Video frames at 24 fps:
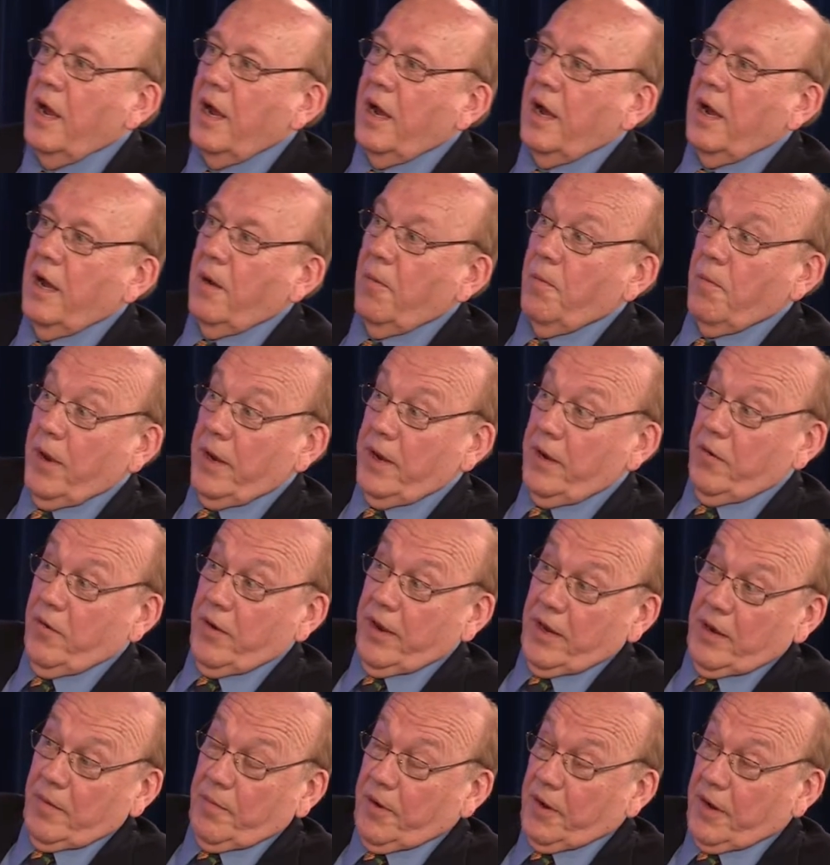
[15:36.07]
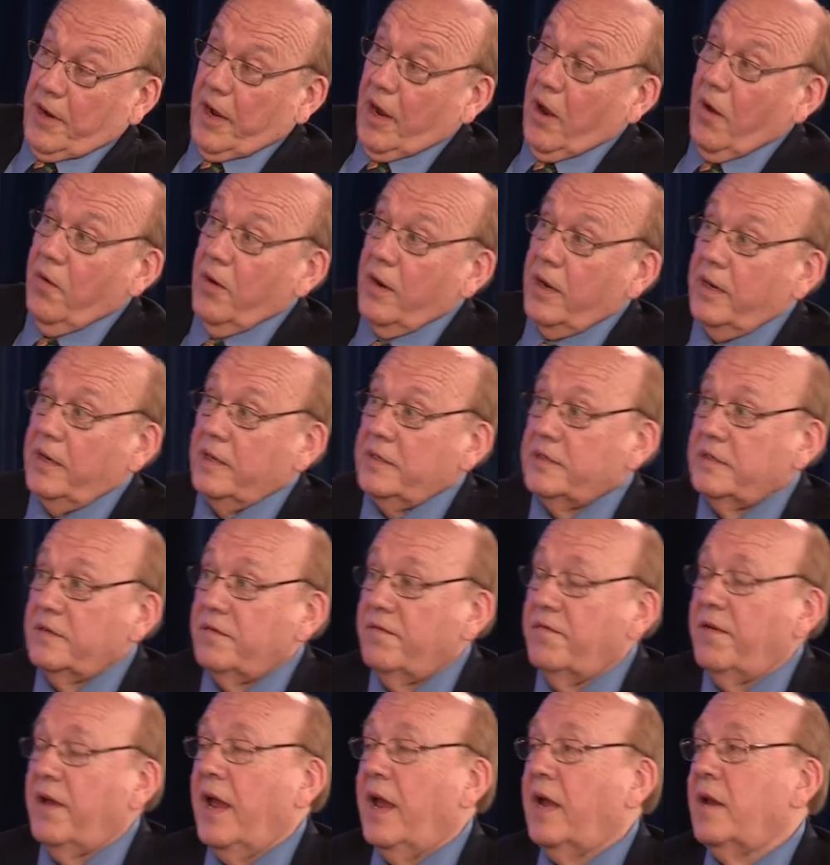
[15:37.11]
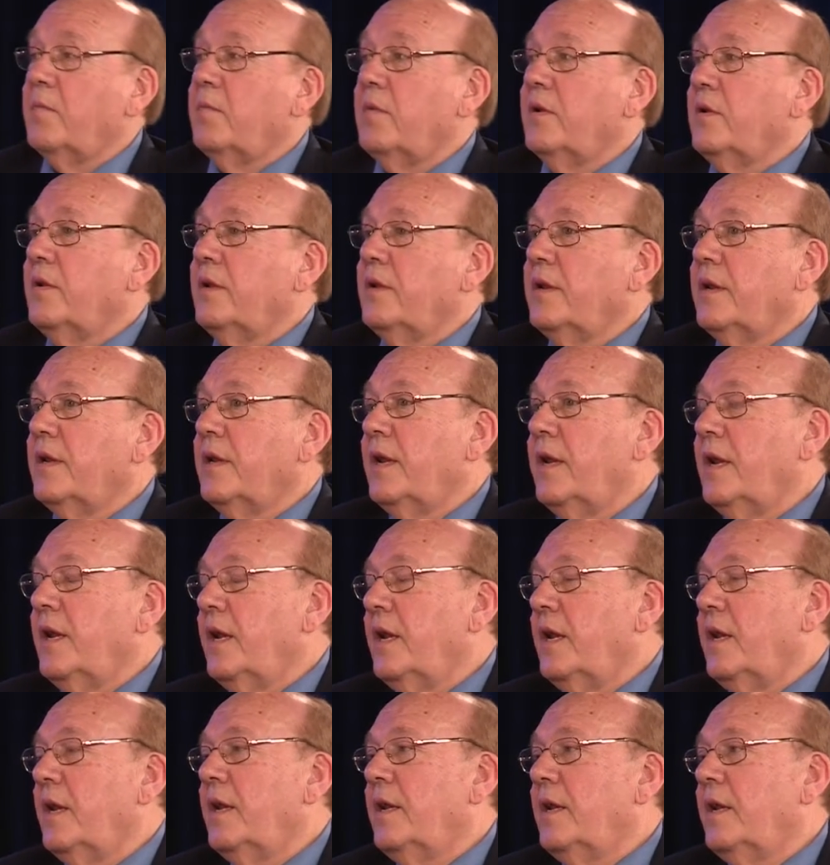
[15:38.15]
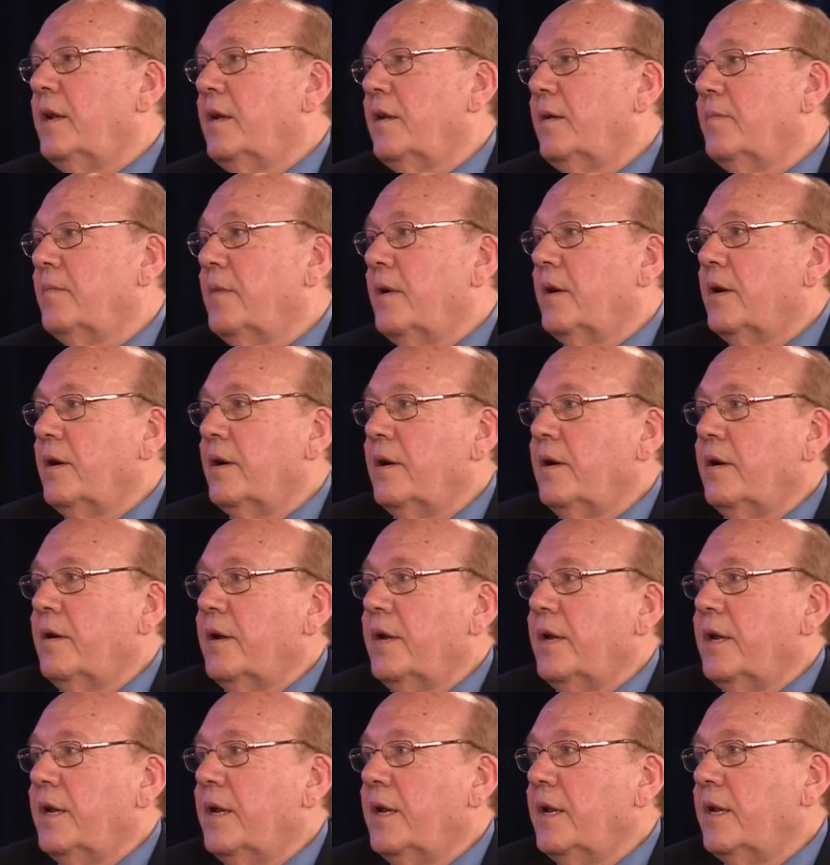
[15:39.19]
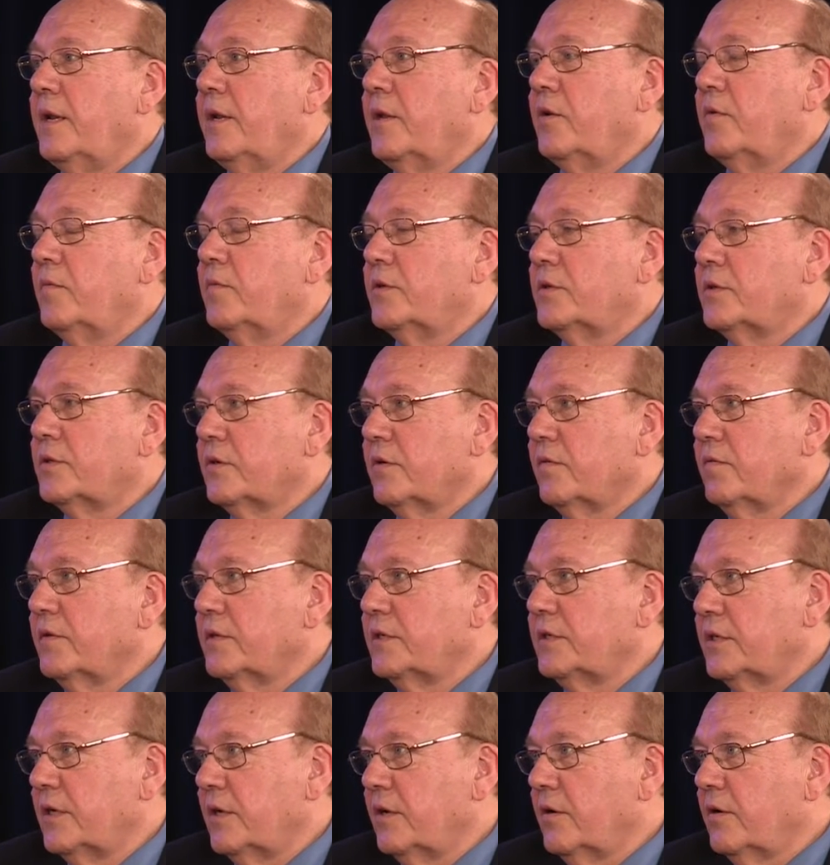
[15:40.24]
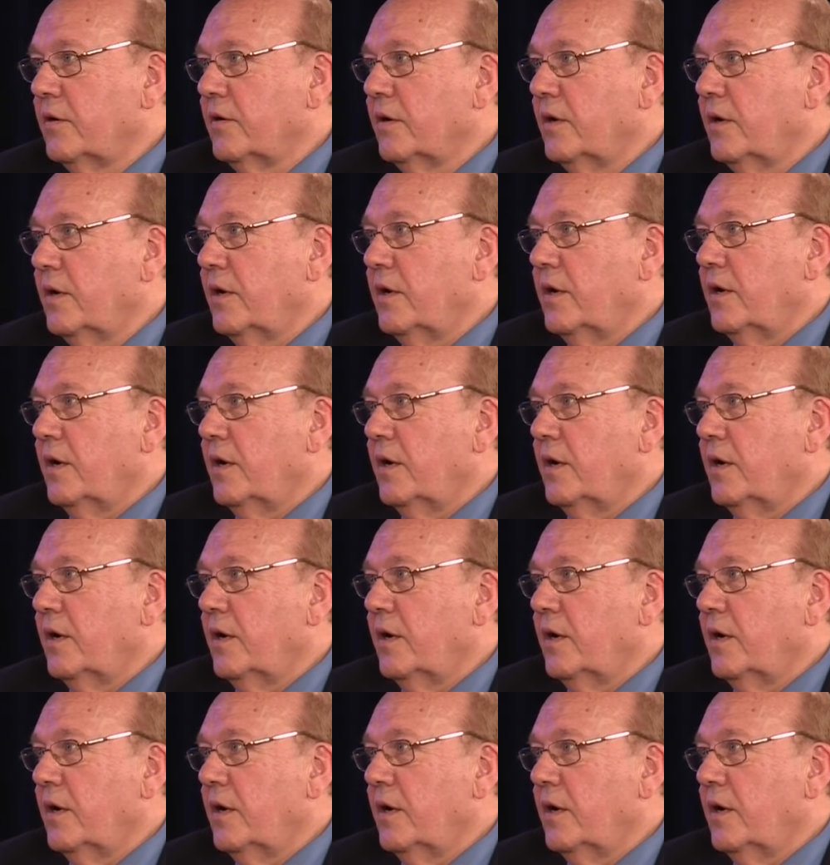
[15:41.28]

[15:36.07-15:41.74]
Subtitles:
I know Hennepin County is in fact building a human service center